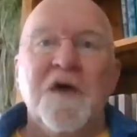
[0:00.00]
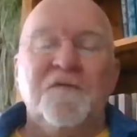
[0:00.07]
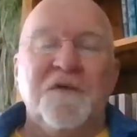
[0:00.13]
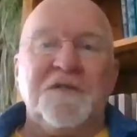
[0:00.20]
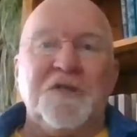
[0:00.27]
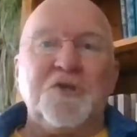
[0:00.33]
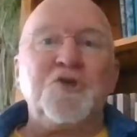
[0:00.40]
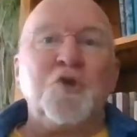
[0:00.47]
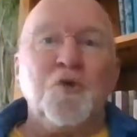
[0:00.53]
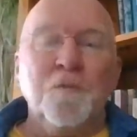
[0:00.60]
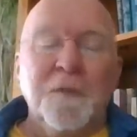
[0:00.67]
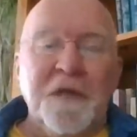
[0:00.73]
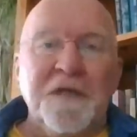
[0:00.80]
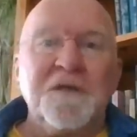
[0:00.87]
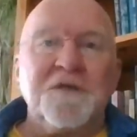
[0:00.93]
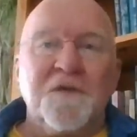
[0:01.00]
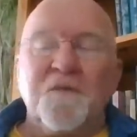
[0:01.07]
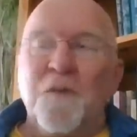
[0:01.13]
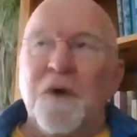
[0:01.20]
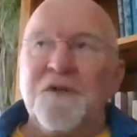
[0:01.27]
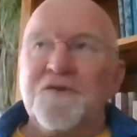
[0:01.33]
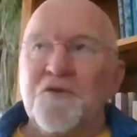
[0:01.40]
This is two minutes of
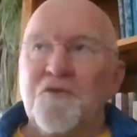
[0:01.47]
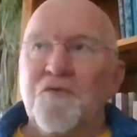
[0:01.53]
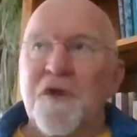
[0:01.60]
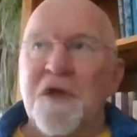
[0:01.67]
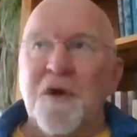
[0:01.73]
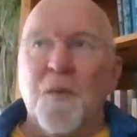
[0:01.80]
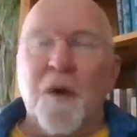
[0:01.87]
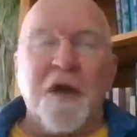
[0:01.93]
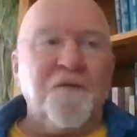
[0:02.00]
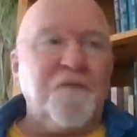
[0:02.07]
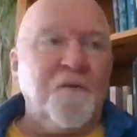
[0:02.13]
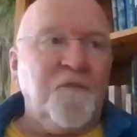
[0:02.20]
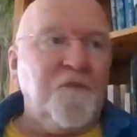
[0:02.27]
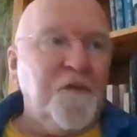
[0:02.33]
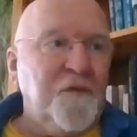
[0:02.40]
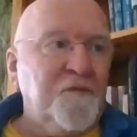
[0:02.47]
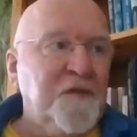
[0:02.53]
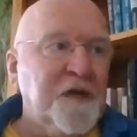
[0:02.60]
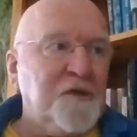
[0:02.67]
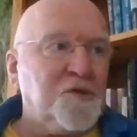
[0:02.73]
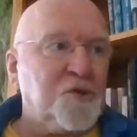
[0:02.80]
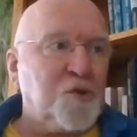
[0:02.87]
one degree away from
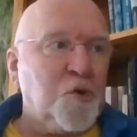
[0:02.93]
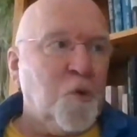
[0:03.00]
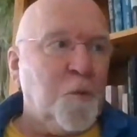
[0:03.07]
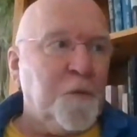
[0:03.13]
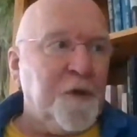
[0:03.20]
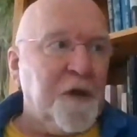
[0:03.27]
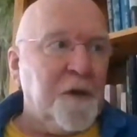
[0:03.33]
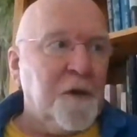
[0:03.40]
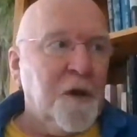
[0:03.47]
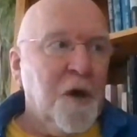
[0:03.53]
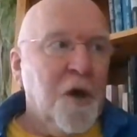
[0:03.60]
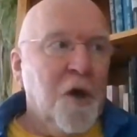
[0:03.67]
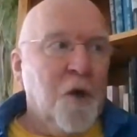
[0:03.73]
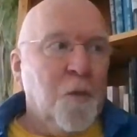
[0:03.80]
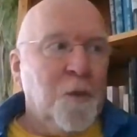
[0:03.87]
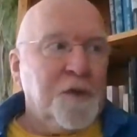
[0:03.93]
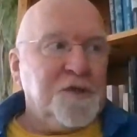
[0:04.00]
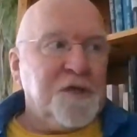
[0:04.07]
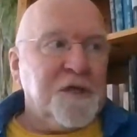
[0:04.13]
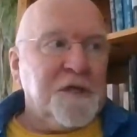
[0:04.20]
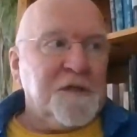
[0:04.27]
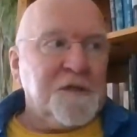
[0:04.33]
15 Scorpio,
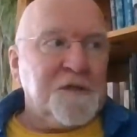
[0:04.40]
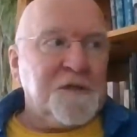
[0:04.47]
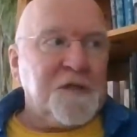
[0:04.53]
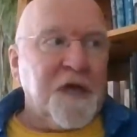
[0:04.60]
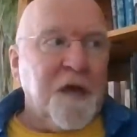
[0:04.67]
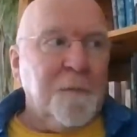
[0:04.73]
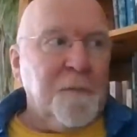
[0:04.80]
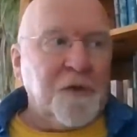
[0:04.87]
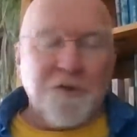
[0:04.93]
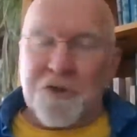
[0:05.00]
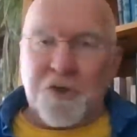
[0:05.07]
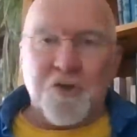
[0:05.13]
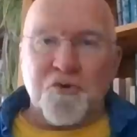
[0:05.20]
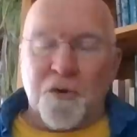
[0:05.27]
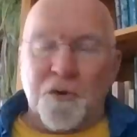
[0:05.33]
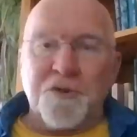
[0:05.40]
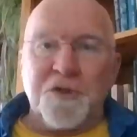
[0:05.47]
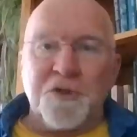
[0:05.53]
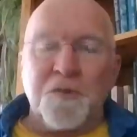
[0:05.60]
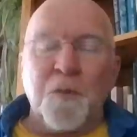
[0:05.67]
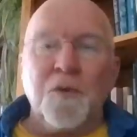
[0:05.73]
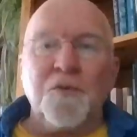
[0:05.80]
which, as uh, most
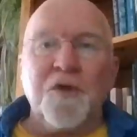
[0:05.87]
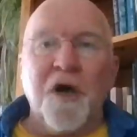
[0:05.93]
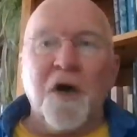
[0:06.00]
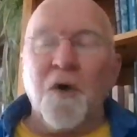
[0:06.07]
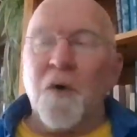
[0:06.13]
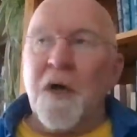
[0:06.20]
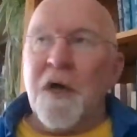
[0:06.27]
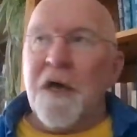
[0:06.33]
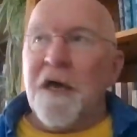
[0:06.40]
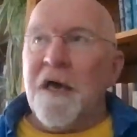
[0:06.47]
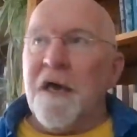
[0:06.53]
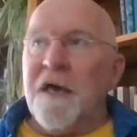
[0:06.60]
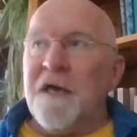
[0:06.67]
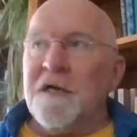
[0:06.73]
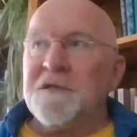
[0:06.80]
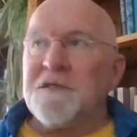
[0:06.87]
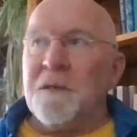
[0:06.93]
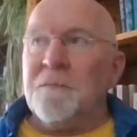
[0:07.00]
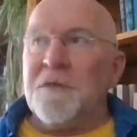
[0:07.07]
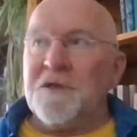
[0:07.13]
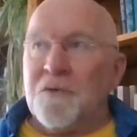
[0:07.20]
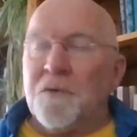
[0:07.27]
astrologers will know, is the
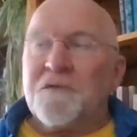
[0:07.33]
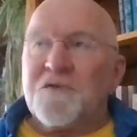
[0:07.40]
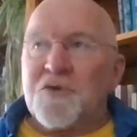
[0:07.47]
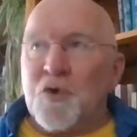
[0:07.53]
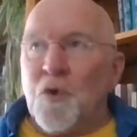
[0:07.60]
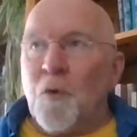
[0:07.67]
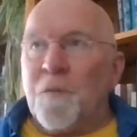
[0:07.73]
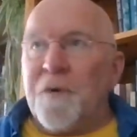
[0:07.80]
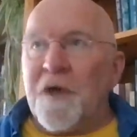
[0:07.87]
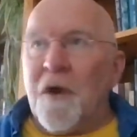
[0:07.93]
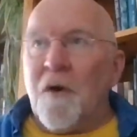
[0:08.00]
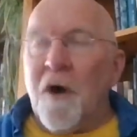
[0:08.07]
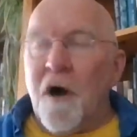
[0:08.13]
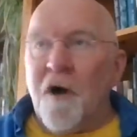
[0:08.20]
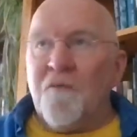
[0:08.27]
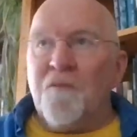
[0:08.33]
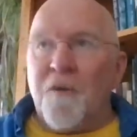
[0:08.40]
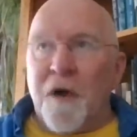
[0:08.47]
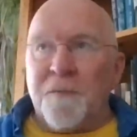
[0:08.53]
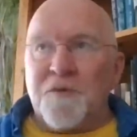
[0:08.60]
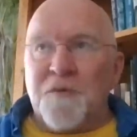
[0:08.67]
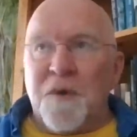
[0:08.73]
middle of Scorpio,
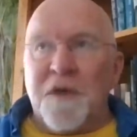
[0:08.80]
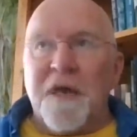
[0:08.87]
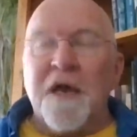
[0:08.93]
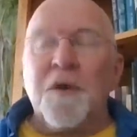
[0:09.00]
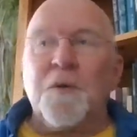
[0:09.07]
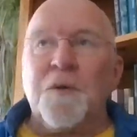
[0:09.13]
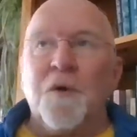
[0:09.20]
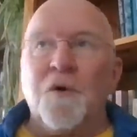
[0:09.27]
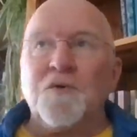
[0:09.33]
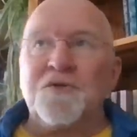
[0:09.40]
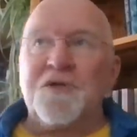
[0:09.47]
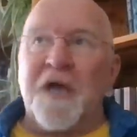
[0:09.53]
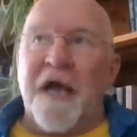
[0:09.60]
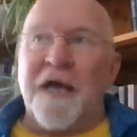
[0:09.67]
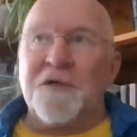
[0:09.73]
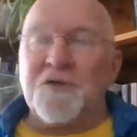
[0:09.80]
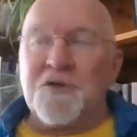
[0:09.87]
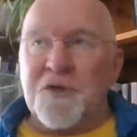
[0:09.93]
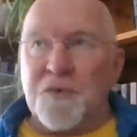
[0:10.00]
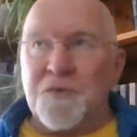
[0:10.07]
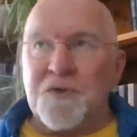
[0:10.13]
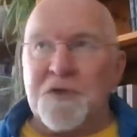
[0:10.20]
halfway between equinox and
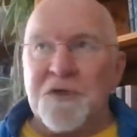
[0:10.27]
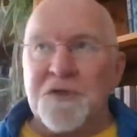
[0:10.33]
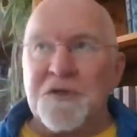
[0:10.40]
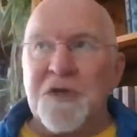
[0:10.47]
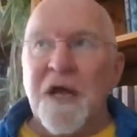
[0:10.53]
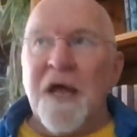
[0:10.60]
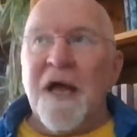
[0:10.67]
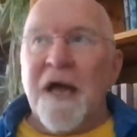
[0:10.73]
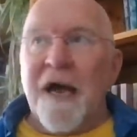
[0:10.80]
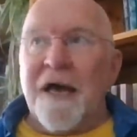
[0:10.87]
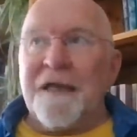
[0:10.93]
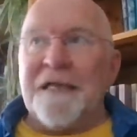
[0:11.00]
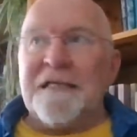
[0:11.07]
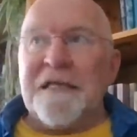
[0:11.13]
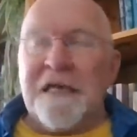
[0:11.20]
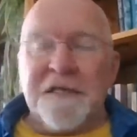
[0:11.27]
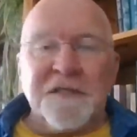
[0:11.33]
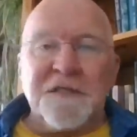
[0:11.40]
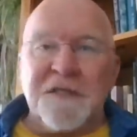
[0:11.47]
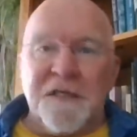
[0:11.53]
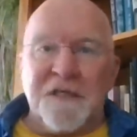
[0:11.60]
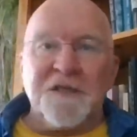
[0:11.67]
solstice, and it
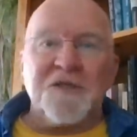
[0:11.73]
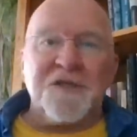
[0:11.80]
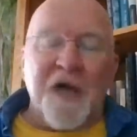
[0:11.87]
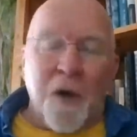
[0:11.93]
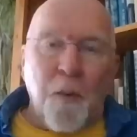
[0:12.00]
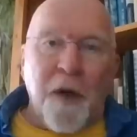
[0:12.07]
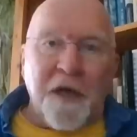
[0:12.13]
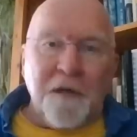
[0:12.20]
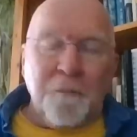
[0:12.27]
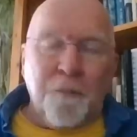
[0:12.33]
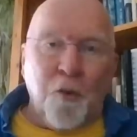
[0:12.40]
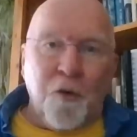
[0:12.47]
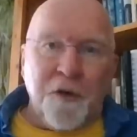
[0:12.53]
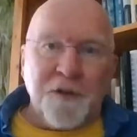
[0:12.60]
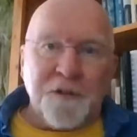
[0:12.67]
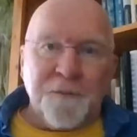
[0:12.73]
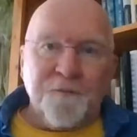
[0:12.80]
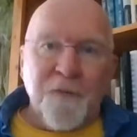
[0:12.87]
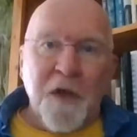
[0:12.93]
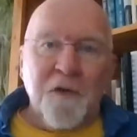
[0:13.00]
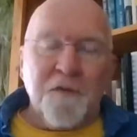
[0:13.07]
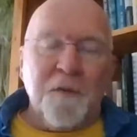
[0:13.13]
is the Samhain point.
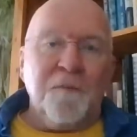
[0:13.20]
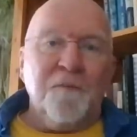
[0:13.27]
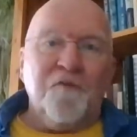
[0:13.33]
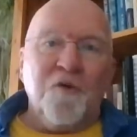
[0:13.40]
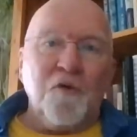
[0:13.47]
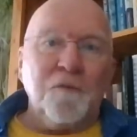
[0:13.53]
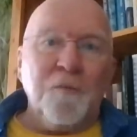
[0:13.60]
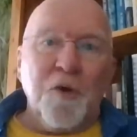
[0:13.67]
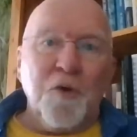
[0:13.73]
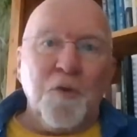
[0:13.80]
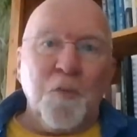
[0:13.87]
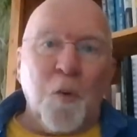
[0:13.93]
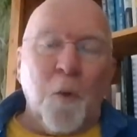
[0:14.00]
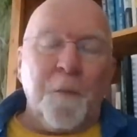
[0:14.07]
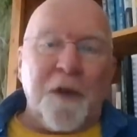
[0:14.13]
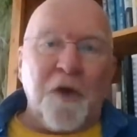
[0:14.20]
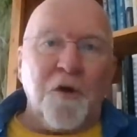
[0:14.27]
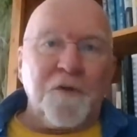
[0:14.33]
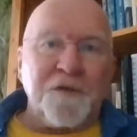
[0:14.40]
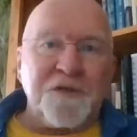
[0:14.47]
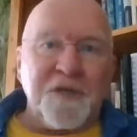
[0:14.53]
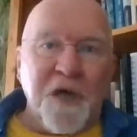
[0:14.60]
The full moon will be
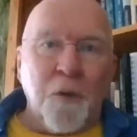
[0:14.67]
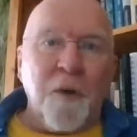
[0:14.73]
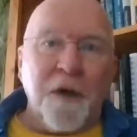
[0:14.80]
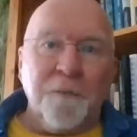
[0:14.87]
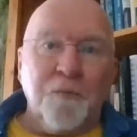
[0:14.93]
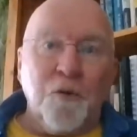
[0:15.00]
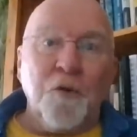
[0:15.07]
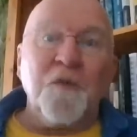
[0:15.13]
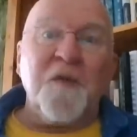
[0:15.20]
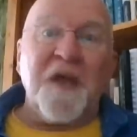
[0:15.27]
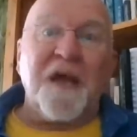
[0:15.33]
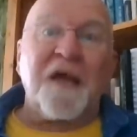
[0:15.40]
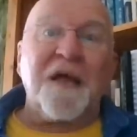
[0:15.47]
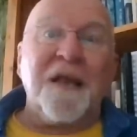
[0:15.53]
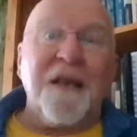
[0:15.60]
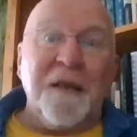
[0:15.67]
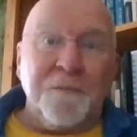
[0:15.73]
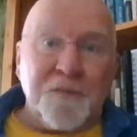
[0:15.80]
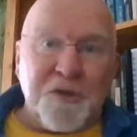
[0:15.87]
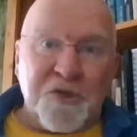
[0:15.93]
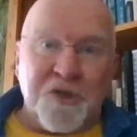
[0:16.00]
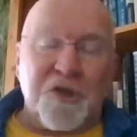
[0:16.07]
on the Samhain point. The
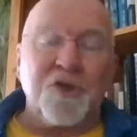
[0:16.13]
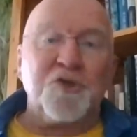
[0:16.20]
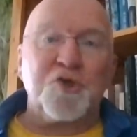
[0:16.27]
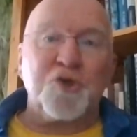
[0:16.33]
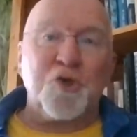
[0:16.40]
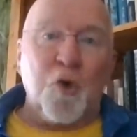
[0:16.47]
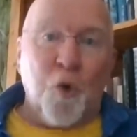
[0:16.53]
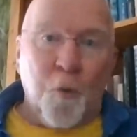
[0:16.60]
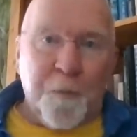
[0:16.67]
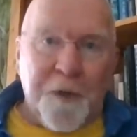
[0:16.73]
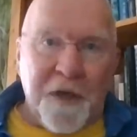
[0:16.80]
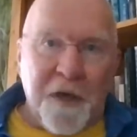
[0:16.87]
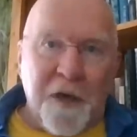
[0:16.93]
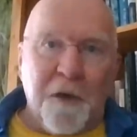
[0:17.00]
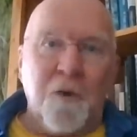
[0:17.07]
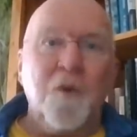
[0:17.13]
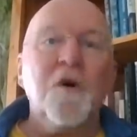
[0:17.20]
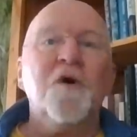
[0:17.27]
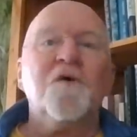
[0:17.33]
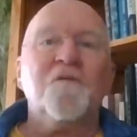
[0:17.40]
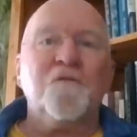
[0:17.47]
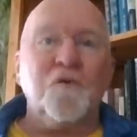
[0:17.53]
eclipsed
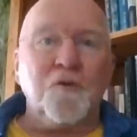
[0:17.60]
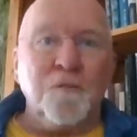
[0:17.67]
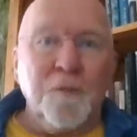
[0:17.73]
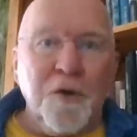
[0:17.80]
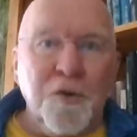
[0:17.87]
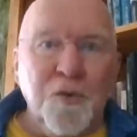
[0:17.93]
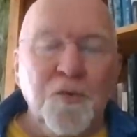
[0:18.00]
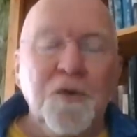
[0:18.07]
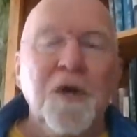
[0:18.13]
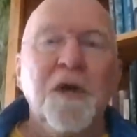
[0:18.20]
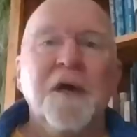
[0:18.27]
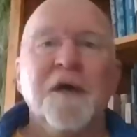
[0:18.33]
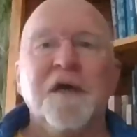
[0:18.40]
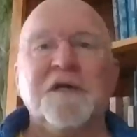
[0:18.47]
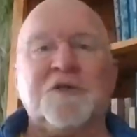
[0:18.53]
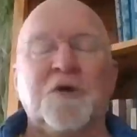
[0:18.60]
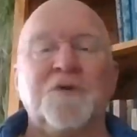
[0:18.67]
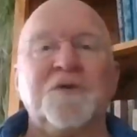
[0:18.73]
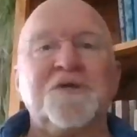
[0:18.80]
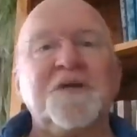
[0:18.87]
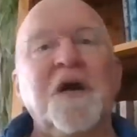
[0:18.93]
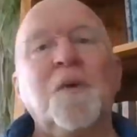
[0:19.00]
Scorpio full moon is on
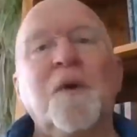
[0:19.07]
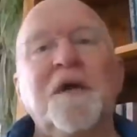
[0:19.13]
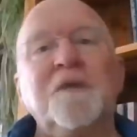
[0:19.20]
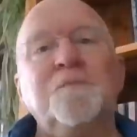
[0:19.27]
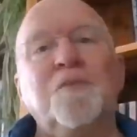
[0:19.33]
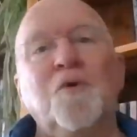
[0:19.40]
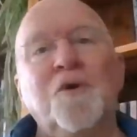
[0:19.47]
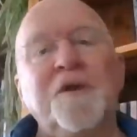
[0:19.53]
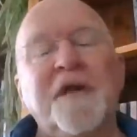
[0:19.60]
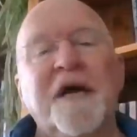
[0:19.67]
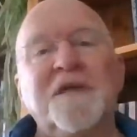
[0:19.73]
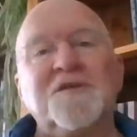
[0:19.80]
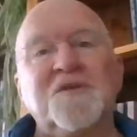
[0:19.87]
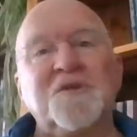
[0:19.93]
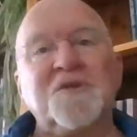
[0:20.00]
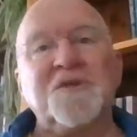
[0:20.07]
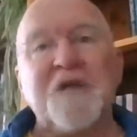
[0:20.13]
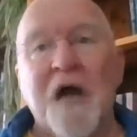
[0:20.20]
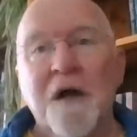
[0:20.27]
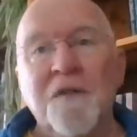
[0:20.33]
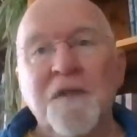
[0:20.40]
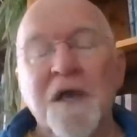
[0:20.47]
the Samhain point, as the
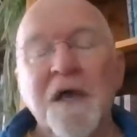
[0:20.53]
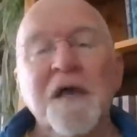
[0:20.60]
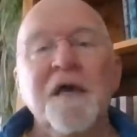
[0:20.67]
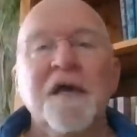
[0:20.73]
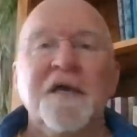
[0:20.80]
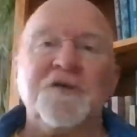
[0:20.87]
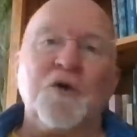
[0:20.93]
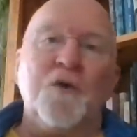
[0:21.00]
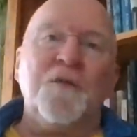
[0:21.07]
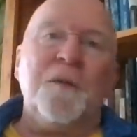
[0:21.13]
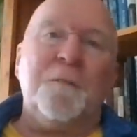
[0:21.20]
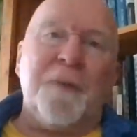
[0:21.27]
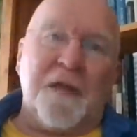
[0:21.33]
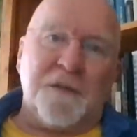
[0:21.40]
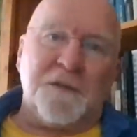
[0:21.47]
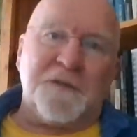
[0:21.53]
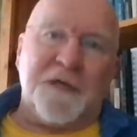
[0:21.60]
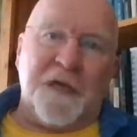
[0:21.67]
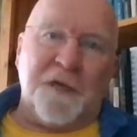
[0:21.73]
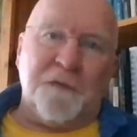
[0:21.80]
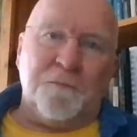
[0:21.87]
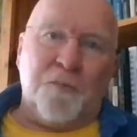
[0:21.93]
sun is on the
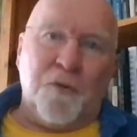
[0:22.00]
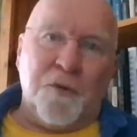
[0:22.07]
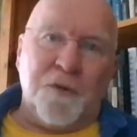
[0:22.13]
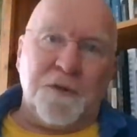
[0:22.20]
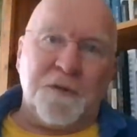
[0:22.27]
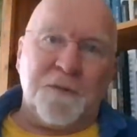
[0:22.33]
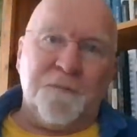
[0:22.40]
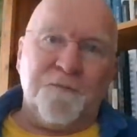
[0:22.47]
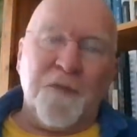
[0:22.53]
Beltane point.